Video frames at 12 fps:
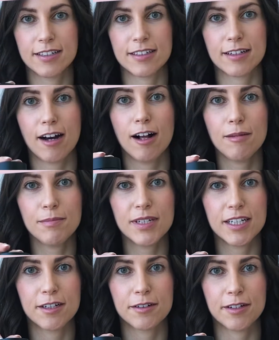and what
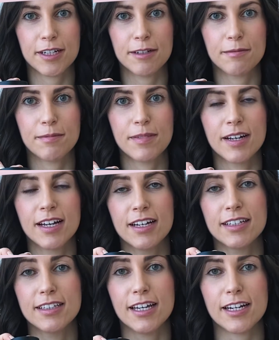skincare to keep,
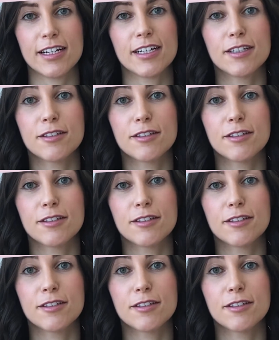but